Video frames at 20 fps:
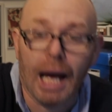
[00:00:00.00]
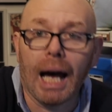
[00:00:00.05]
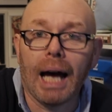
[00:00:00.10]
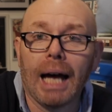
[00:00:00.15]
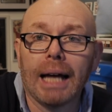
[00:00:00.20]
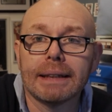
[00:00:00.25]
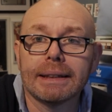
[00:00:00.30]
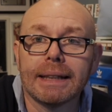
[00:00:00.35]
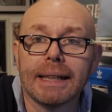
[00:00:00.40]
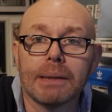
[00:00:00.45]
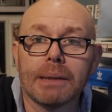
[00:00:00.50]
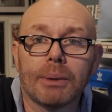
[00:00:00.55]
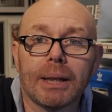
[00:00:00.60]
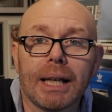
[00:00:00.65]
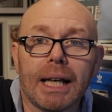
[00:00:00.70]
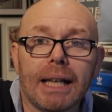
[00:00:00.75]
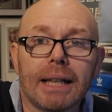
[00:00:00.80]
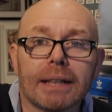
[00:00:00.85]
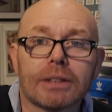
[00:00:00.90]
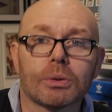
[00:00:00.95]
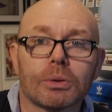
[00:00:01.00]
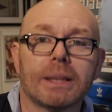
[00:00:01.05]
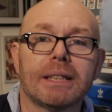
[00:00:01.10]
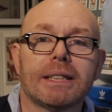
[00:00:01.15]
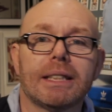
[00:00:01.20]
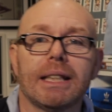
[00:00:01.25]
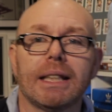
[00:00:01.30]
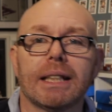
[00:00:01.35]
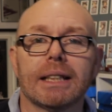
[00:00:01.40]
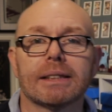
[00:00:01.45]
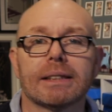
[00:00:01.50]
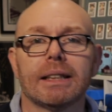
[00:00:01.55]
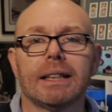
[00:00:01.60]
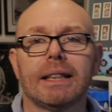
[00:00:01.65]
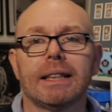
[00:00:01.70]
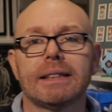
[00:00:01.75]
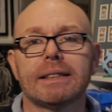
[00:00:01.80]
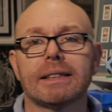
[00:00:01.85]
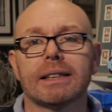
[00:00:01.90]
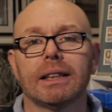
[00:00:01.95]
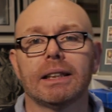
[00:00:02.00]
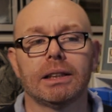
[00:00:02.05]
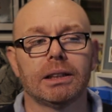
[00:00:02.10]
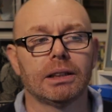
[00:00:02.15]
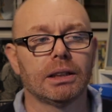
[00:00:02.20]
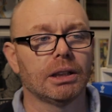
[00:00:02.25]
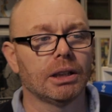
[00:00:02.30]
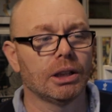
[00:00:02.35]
And here we are, 20 years later.